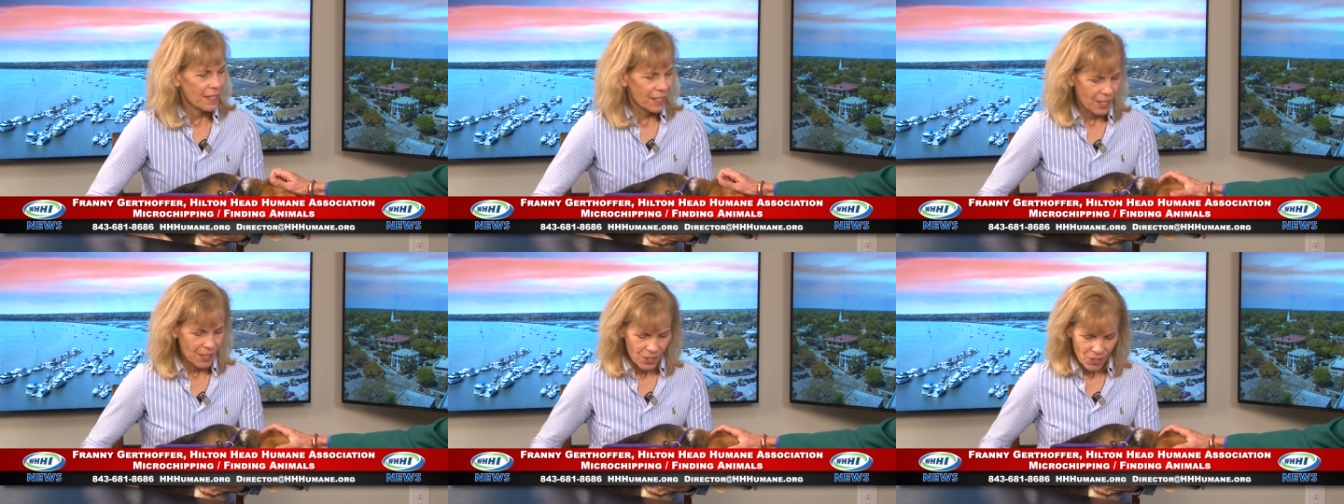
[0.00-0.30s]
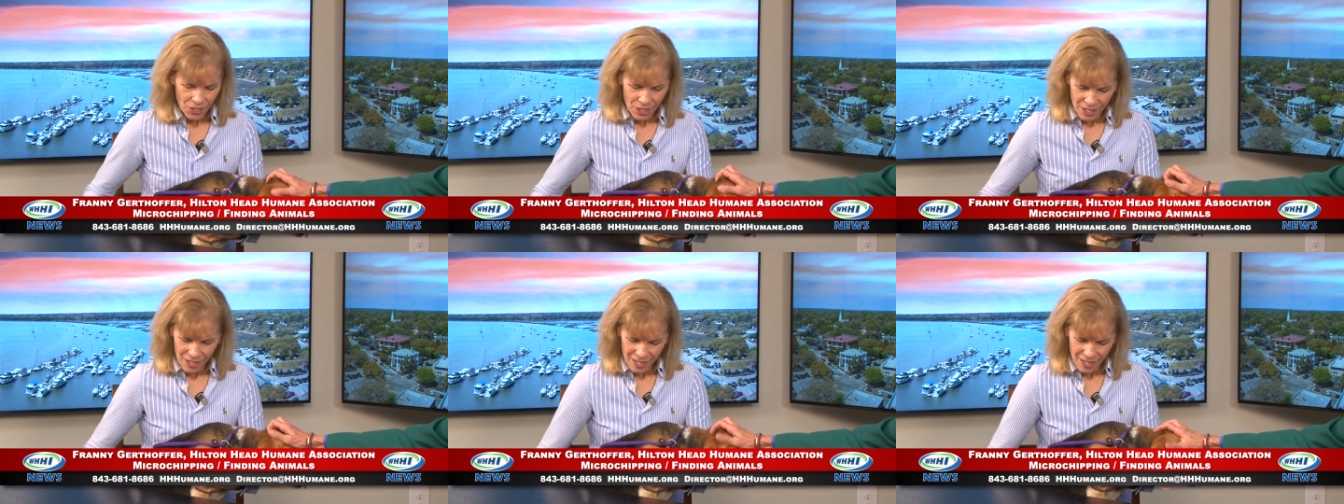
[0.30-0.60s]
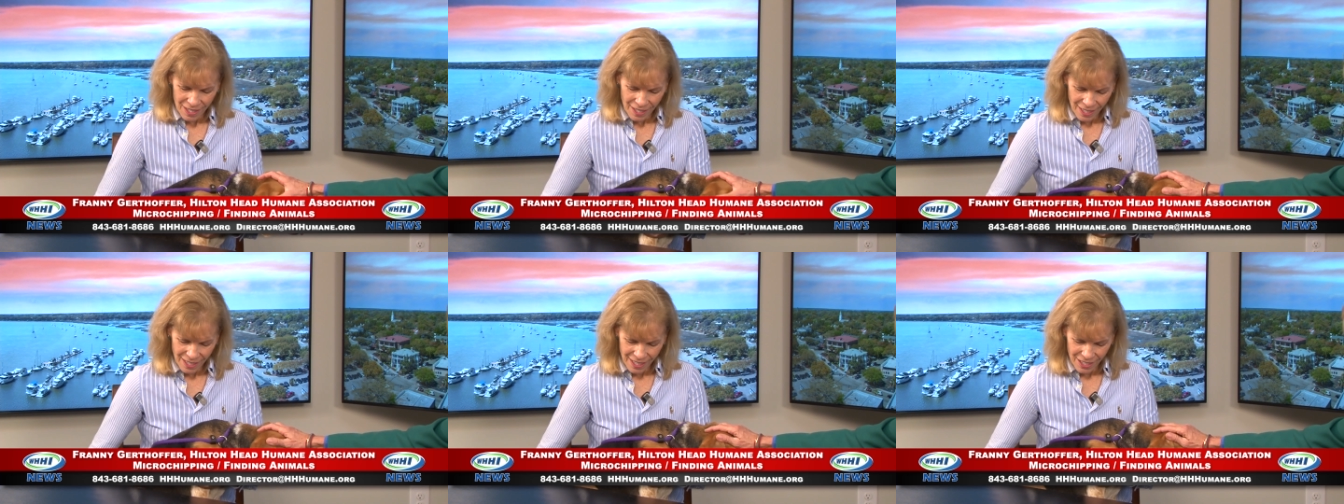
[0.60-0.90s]
And
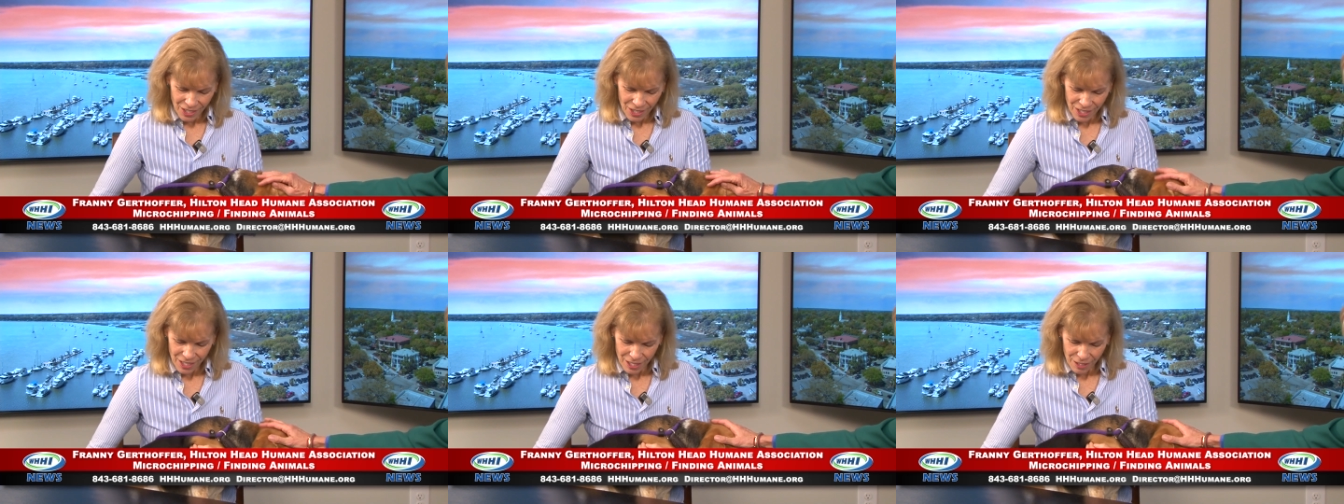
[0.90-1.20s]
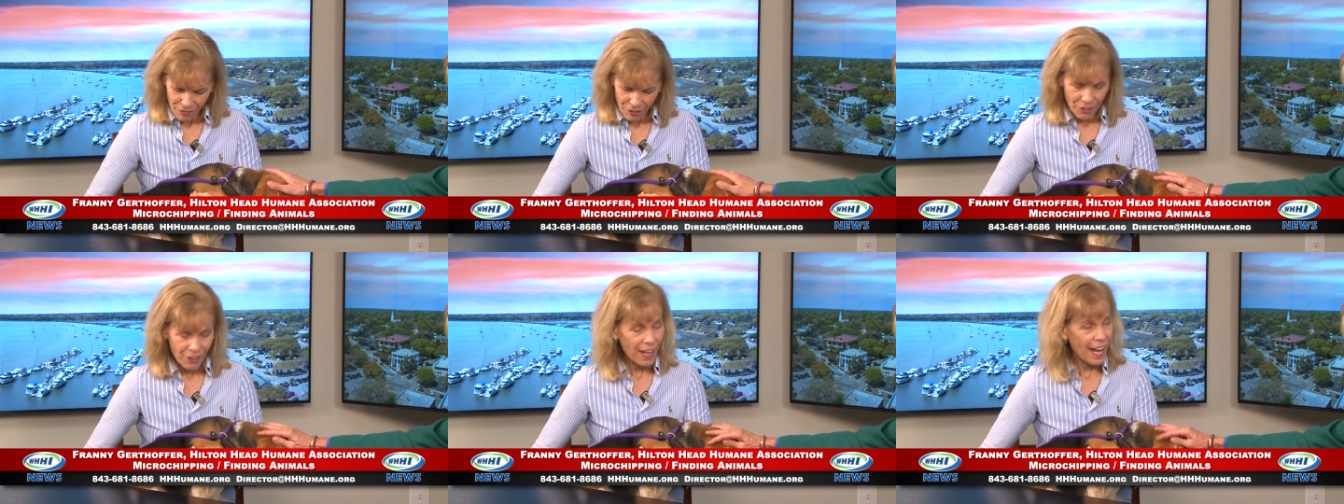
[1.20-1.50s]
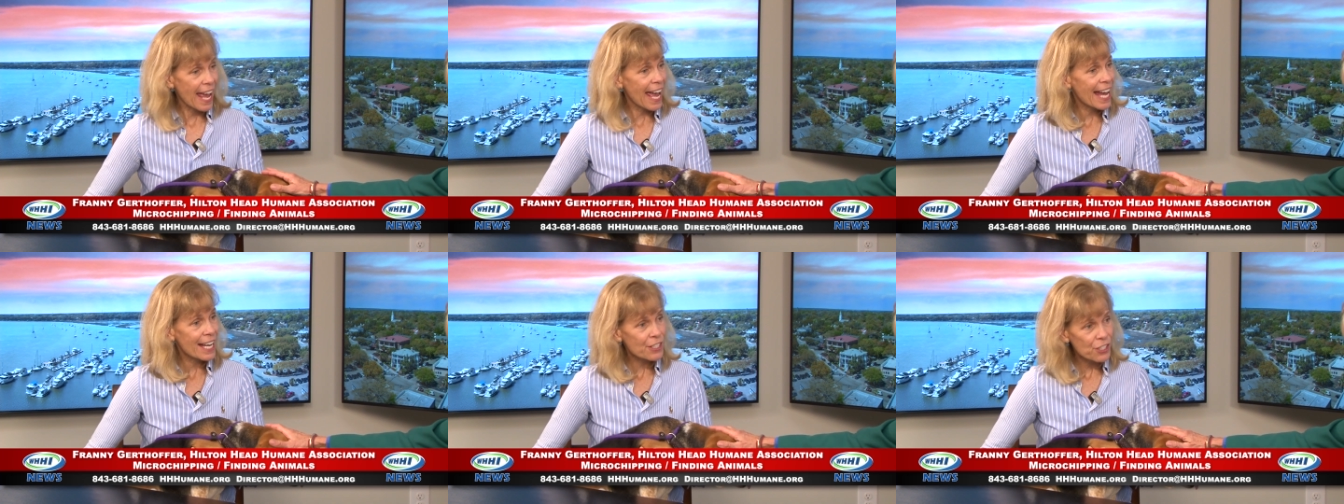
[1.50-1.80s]
she's very
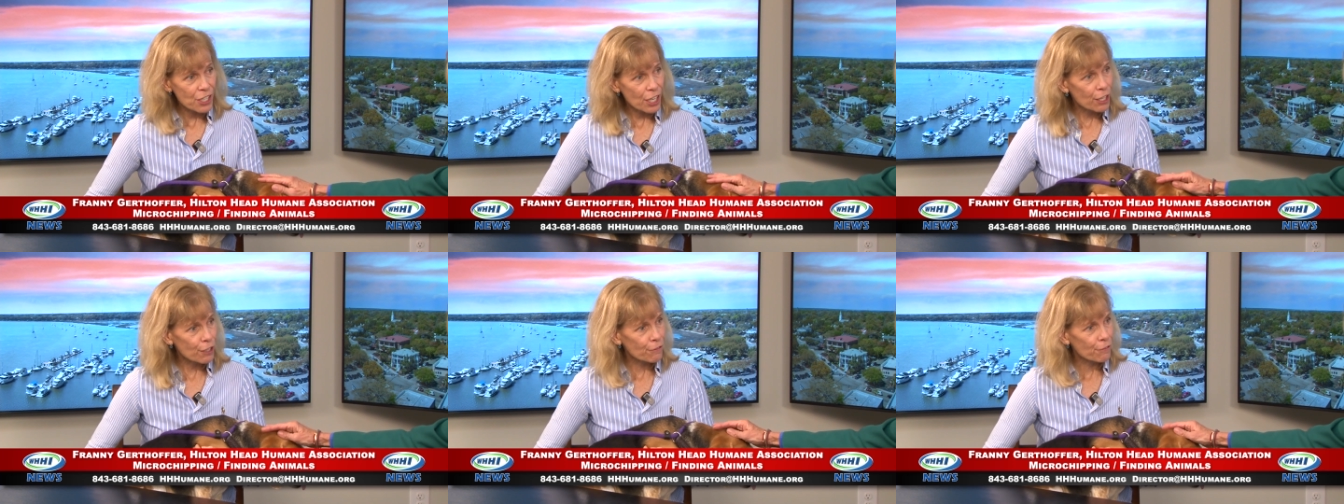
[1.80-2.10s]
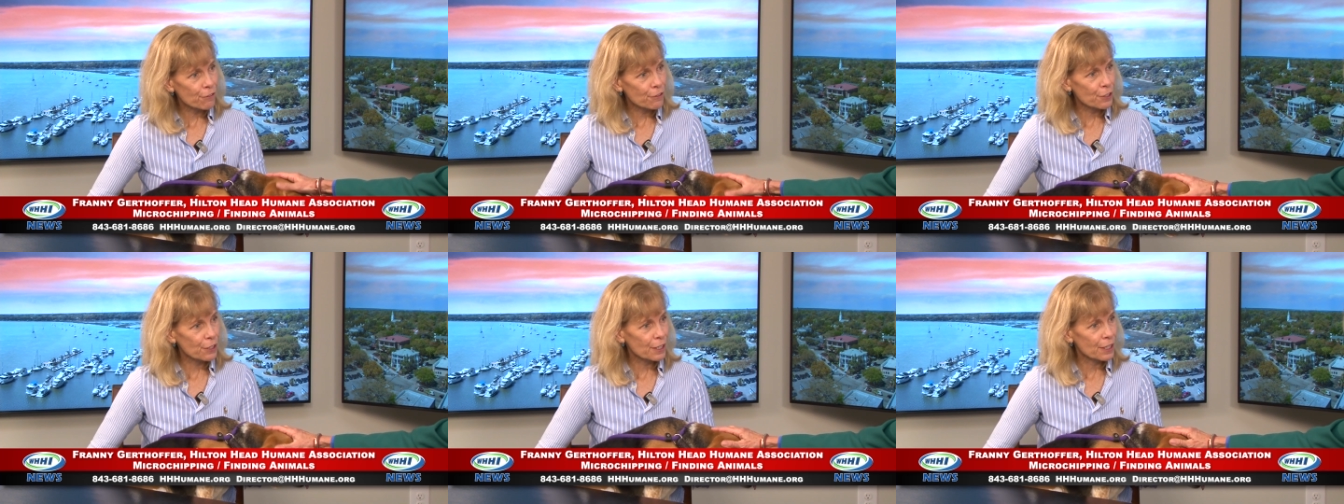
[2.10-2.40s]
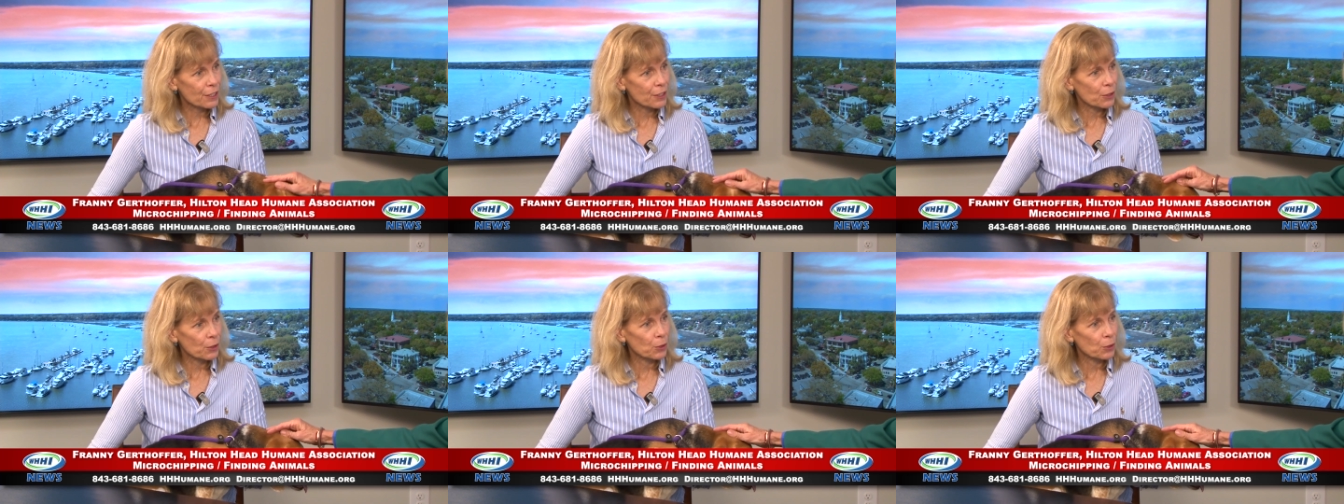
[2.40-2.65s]
agile for an